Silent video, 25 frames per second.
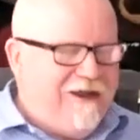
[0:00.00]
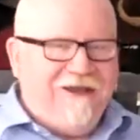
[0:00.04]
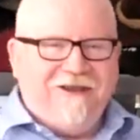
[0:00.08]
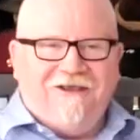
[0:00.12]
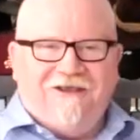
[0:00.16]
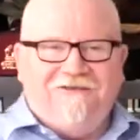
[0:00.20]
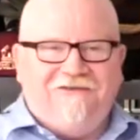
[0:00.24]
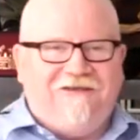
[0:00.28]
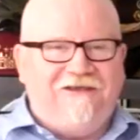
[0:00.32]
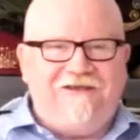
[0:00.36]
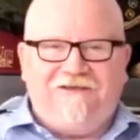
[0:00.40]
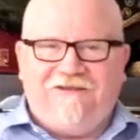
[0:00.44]

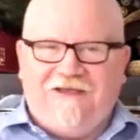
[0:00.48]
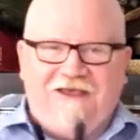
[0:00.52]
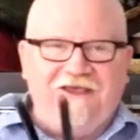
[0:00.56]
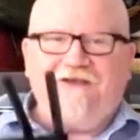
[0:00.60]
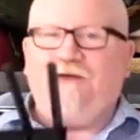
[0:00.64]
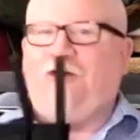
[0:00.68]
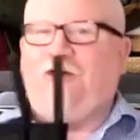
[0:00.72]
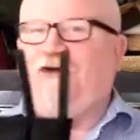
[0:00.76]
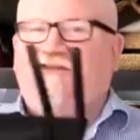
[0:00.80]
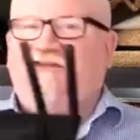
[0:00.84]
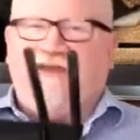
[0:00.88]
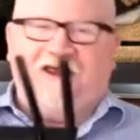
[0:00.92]
Because he
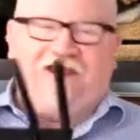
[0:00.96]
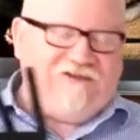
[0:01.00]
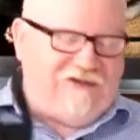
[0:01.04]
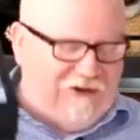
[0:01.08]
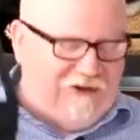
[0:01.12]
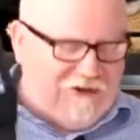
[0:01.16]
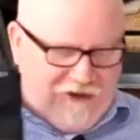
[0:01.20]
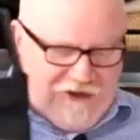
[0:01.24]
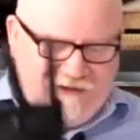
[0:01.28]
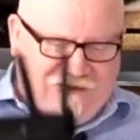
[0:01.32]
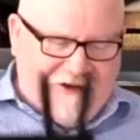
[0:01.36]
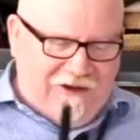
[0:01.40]
always likes the
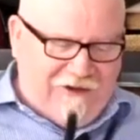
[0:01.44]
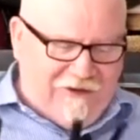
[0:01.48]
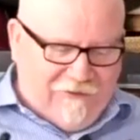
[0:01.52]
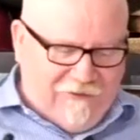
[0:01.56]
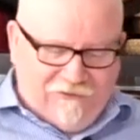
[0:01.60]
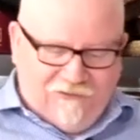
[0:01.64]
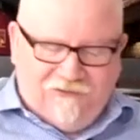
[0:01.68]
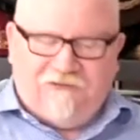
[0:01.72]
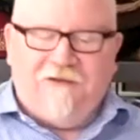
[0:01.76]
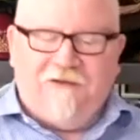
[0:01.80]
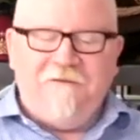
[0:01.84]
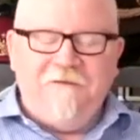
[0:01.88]
good
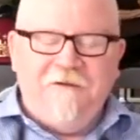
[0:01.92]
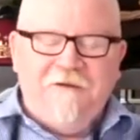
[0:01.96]
deals.